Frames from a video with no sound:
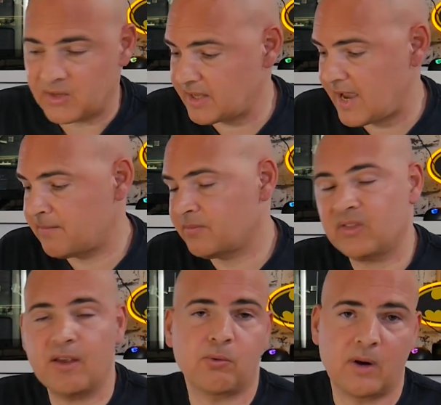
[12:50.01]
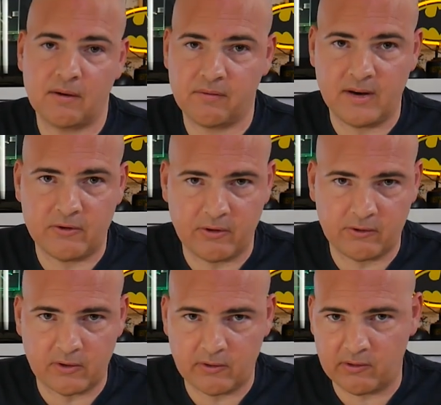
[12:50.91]
Again, this will add features
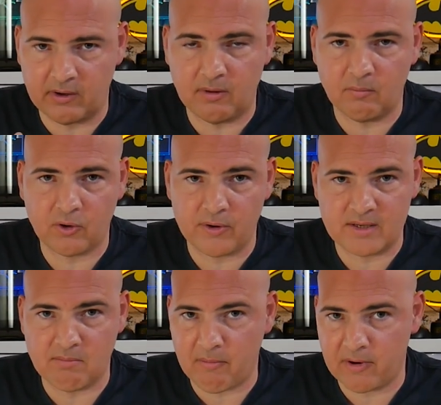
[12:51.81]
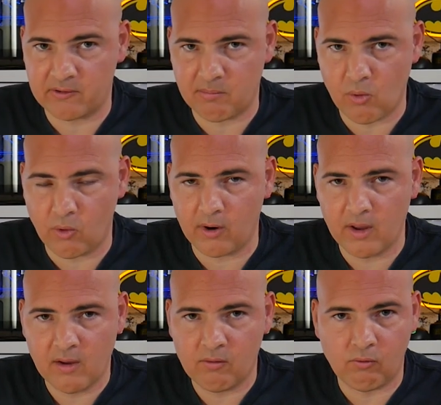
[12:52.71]
such as increased memory support,
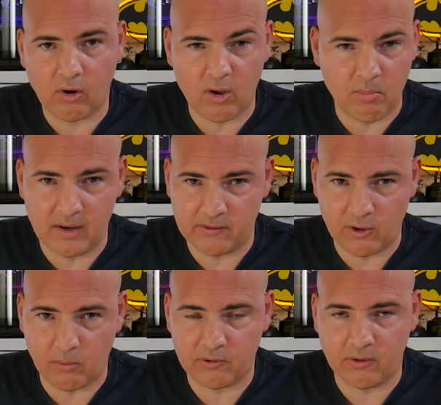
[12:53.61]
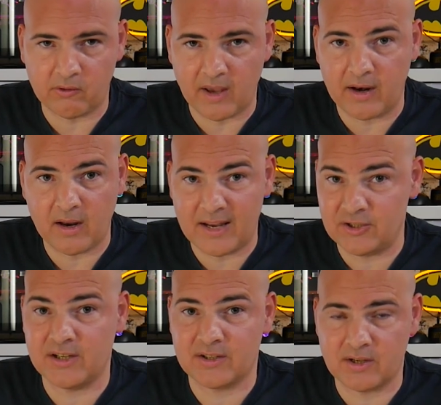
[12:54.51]
reliability options and
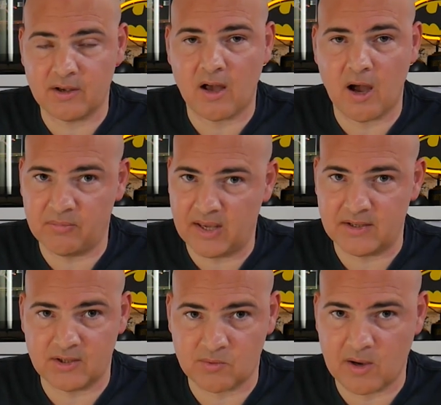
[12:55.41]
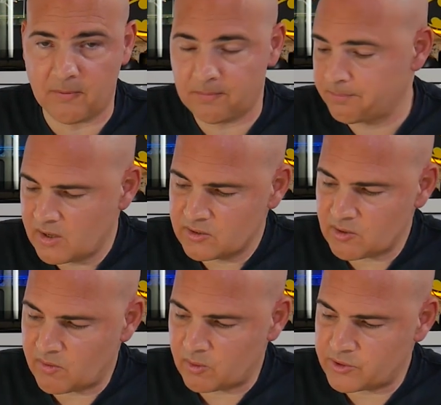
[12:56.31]
AGESA updates as well. So
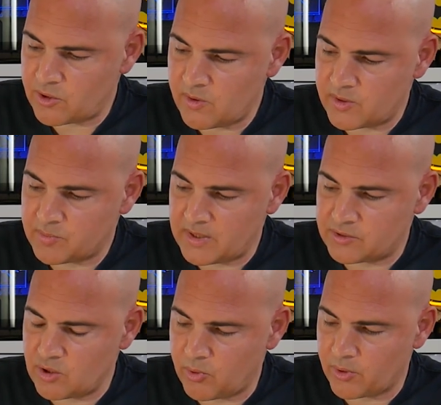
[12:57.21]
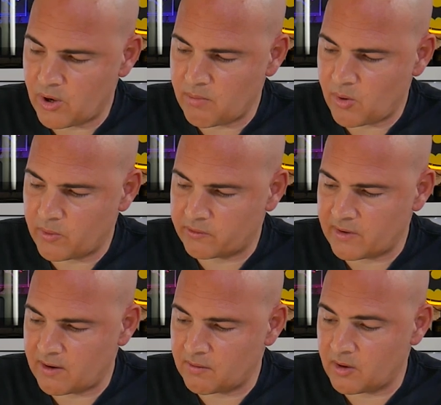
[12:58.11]
we've got two USB 2.0 ports
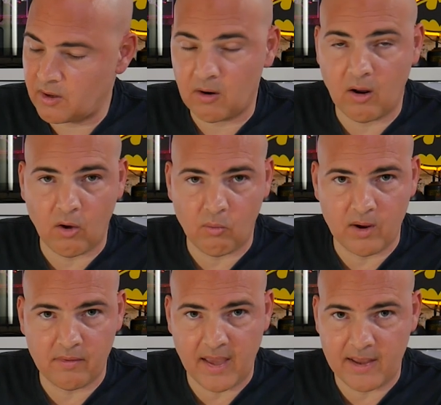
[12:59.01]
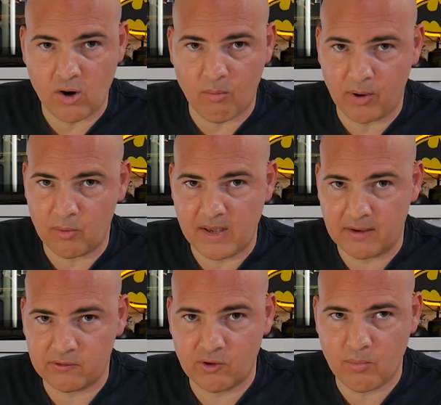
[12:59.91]
there, along with a combo
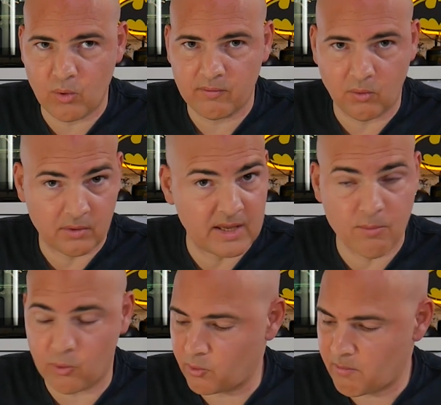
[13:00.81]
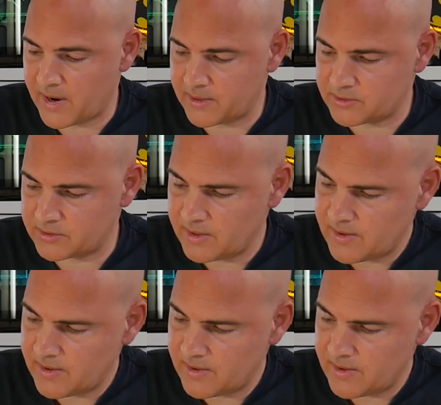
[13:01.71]
PS2 port for keyboard or mouse.